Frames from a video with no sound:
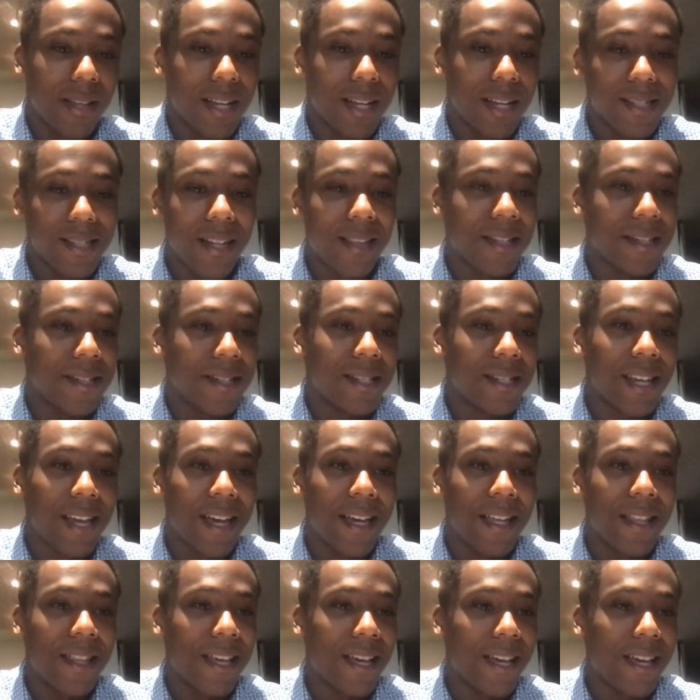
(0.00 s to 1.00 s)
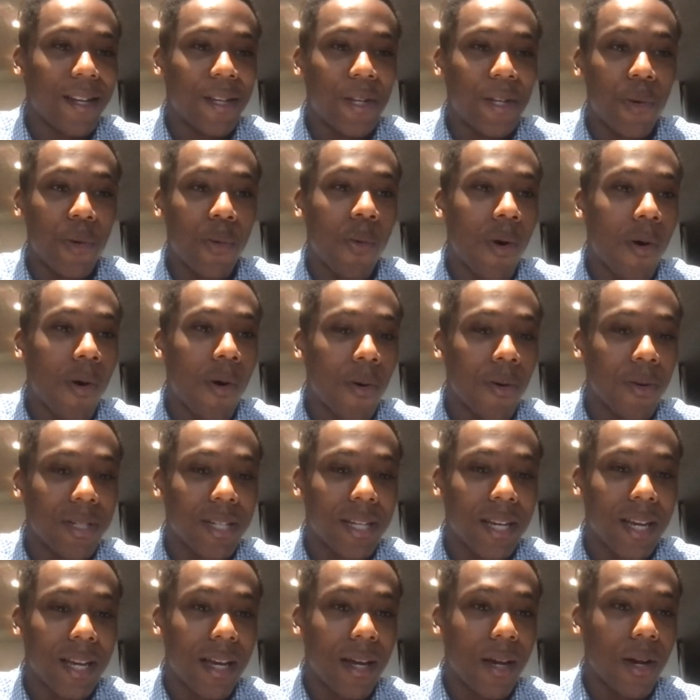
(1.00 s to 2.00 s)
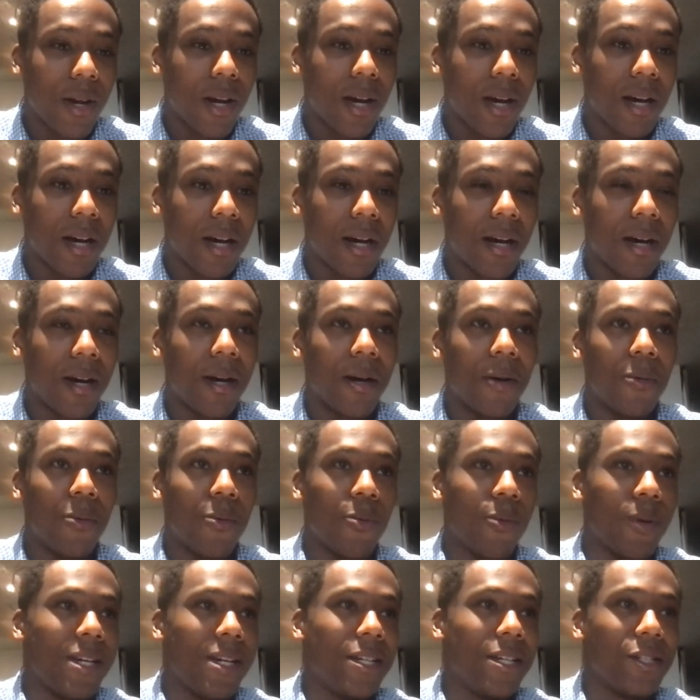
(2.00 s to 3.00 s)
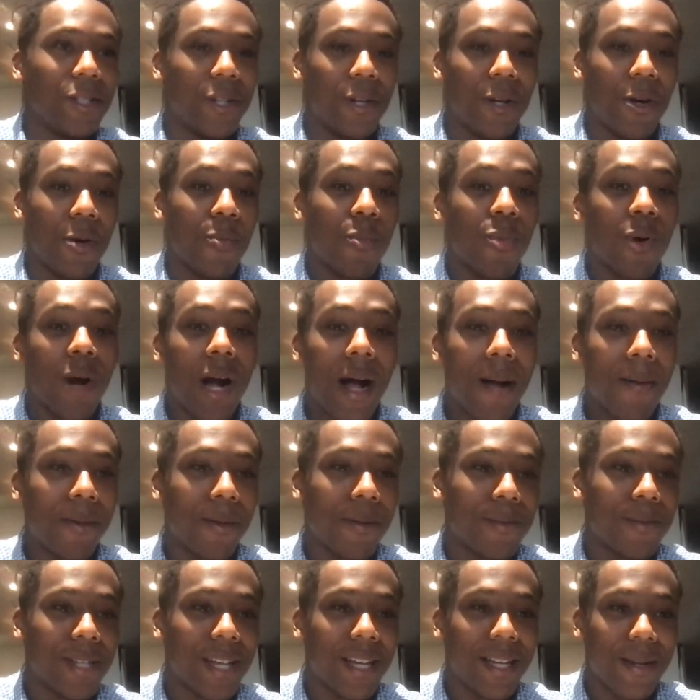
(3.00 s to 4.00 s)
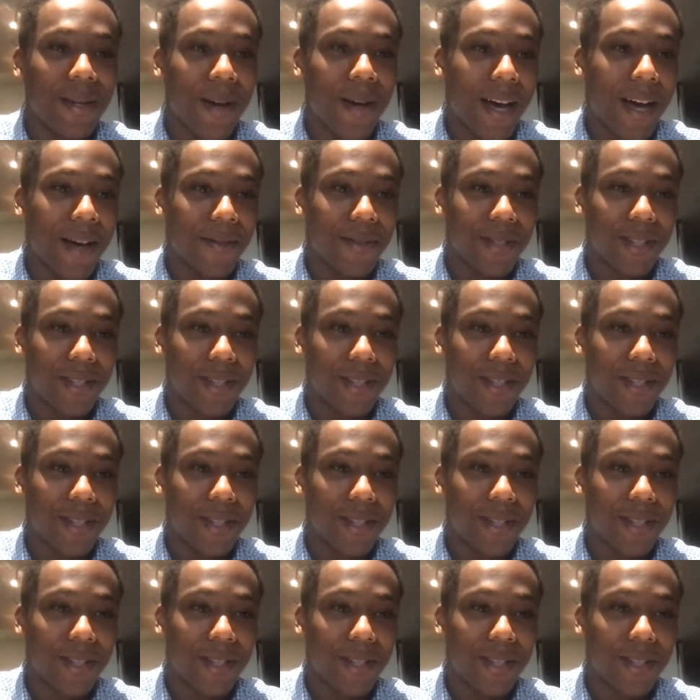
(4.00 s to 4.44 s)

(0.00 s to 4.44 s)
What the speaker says: That's not to say that you won't reach, problems that you have